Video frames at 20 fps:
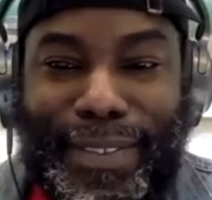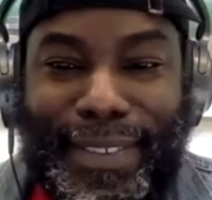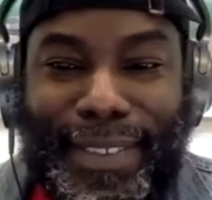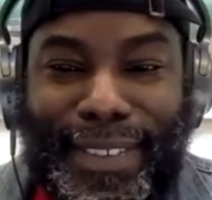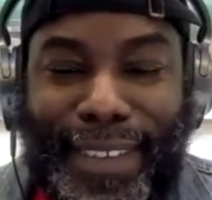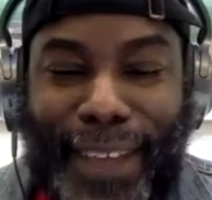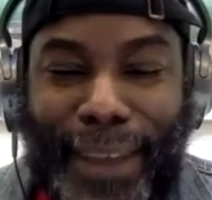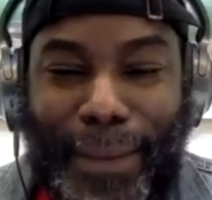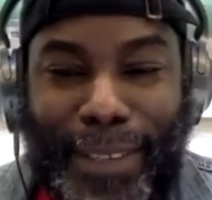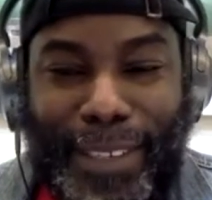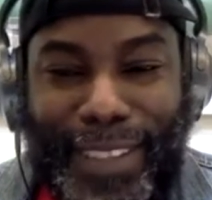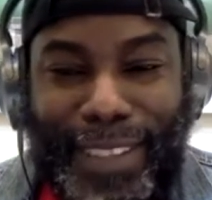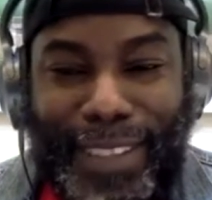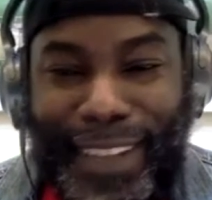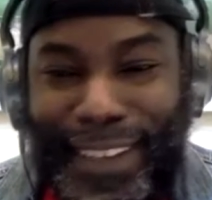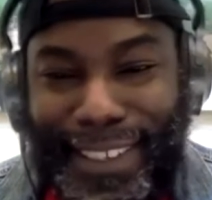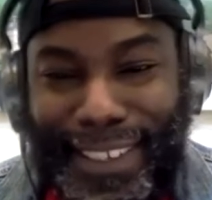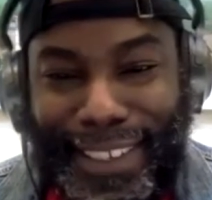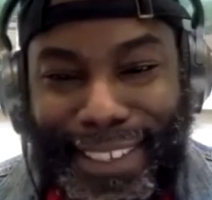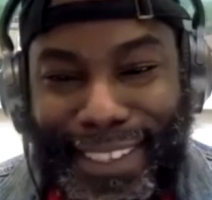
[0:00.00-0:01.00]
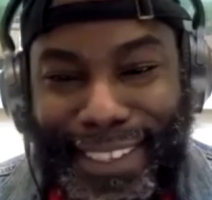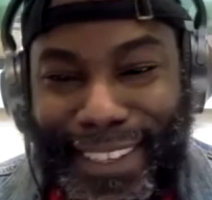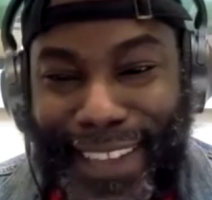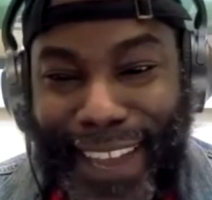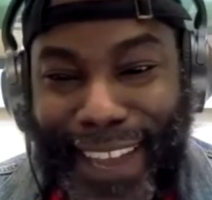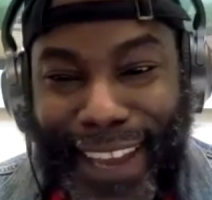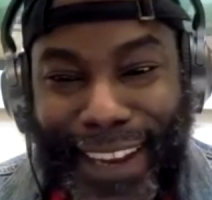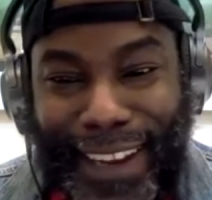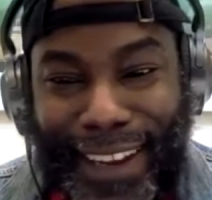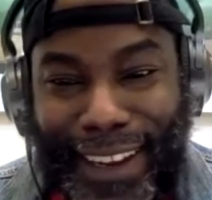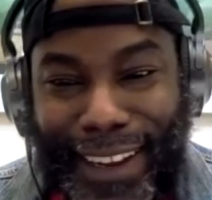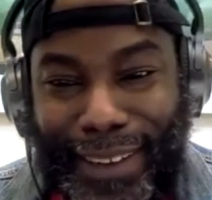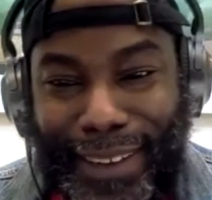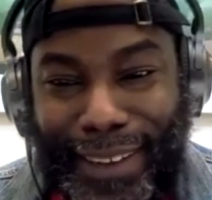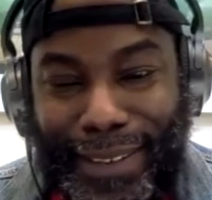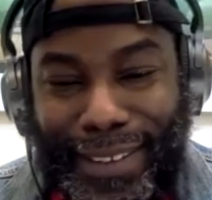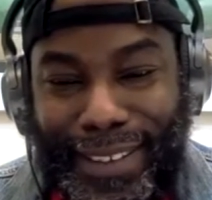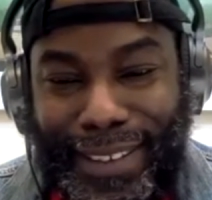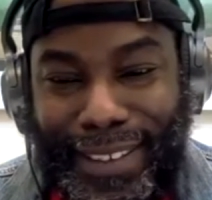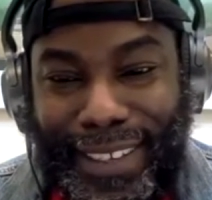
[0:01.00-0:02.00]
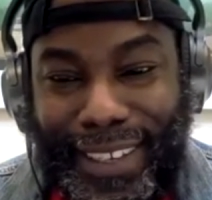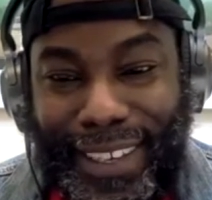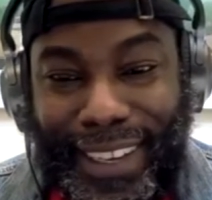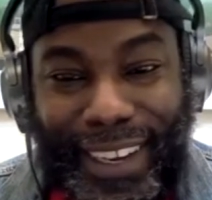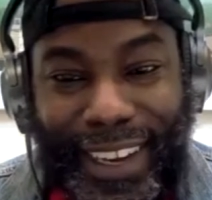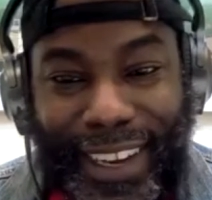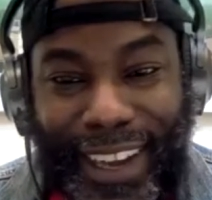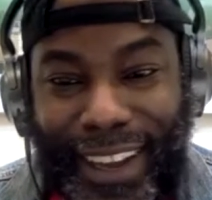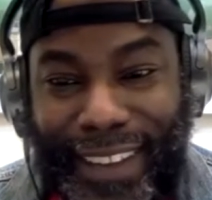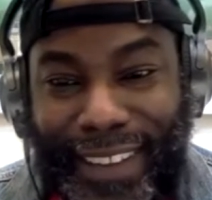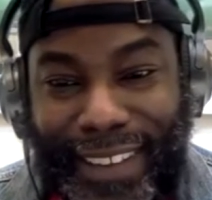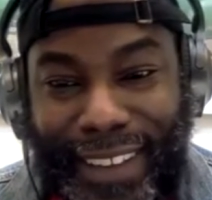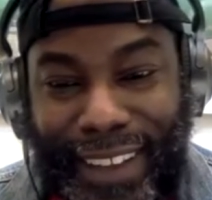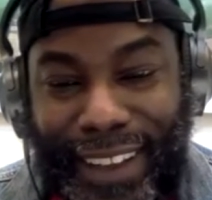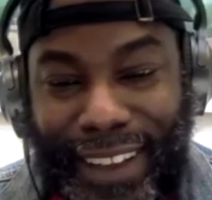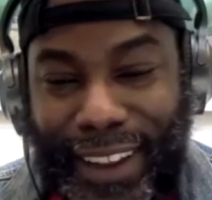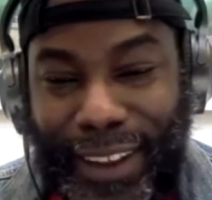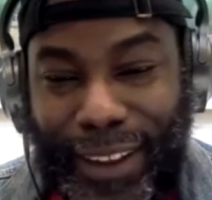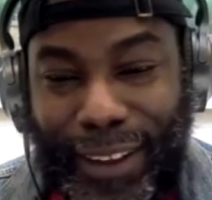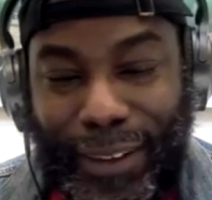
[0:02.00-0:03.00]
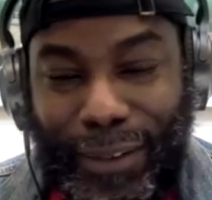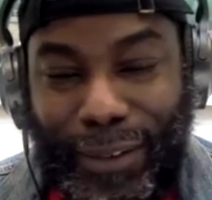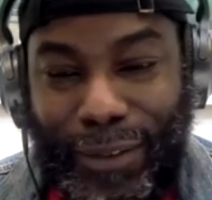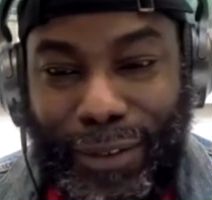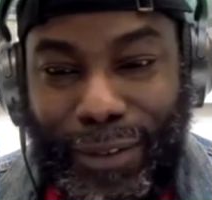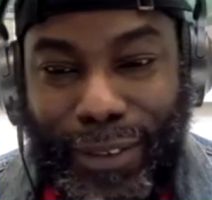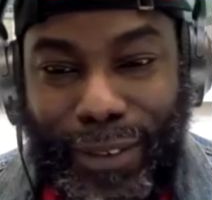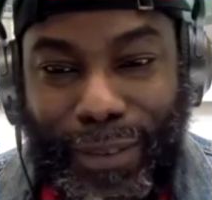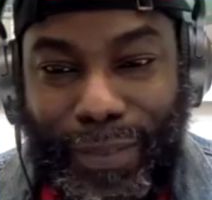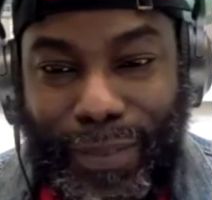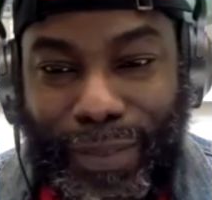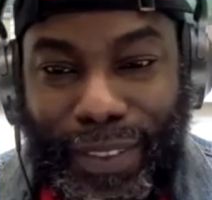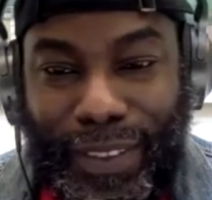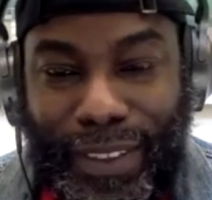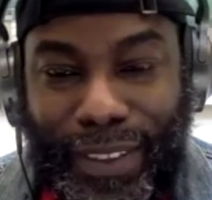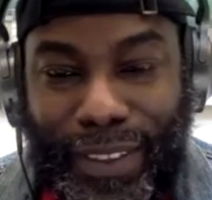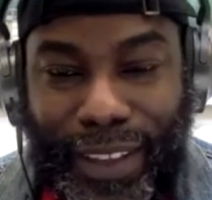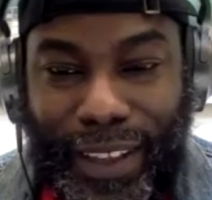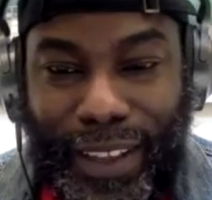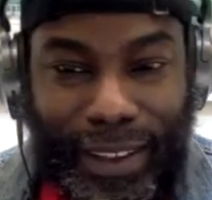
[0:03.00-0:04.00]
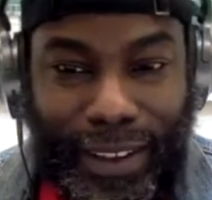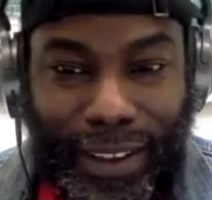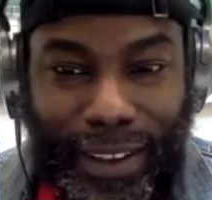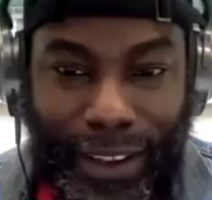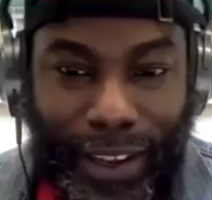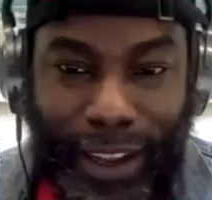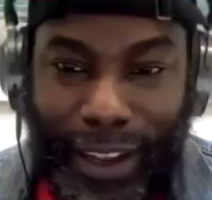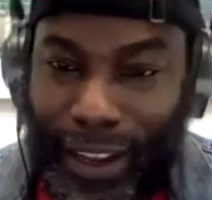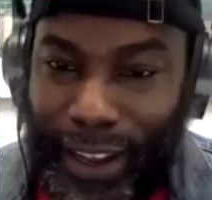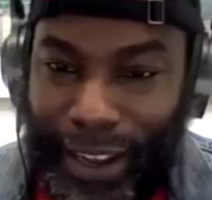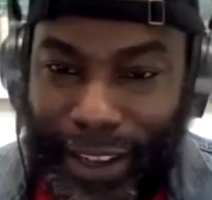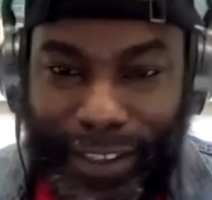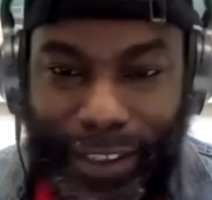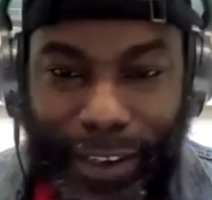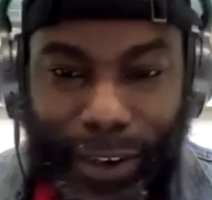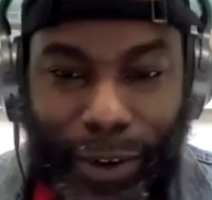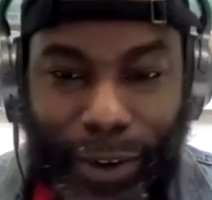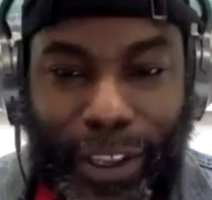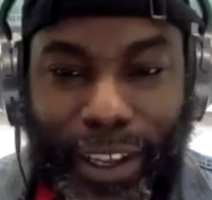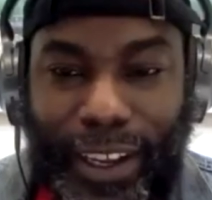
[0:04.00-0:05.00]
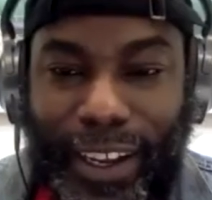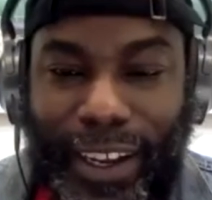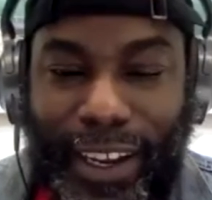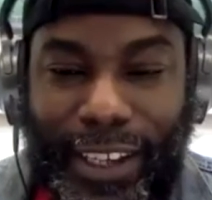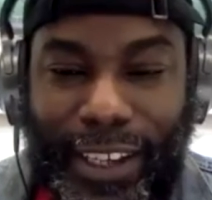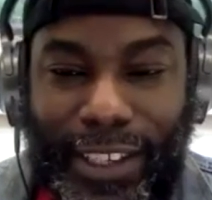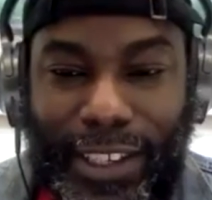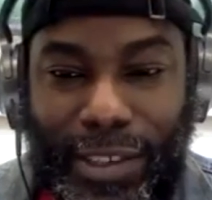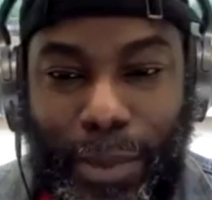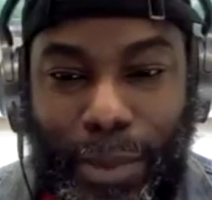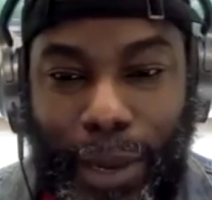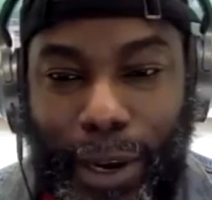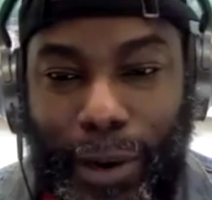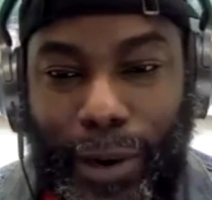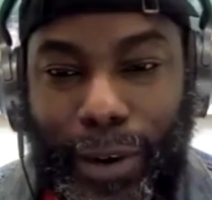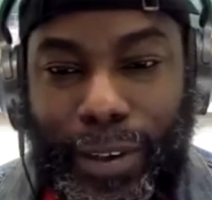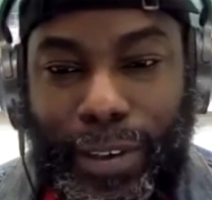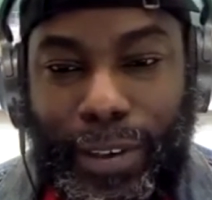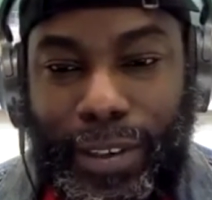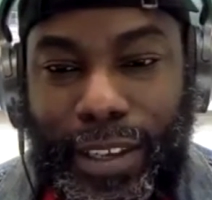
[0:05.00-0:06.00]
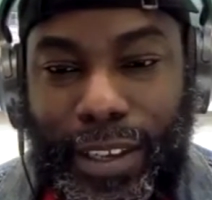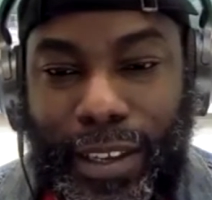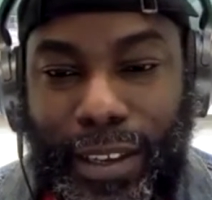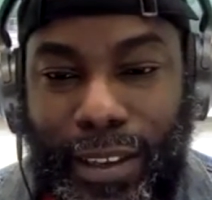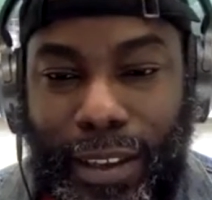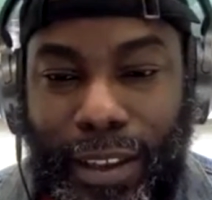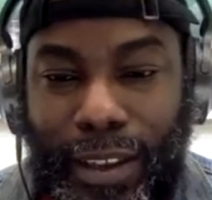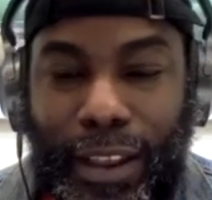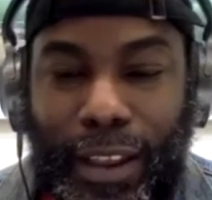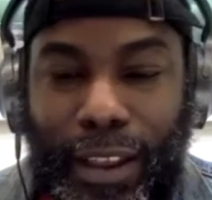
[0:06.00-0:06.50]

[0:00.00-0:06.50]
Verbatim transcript: Thomas Knox is just a guy that loves to connect. I love, uh, you know, like like I said earlier, connection is my currency.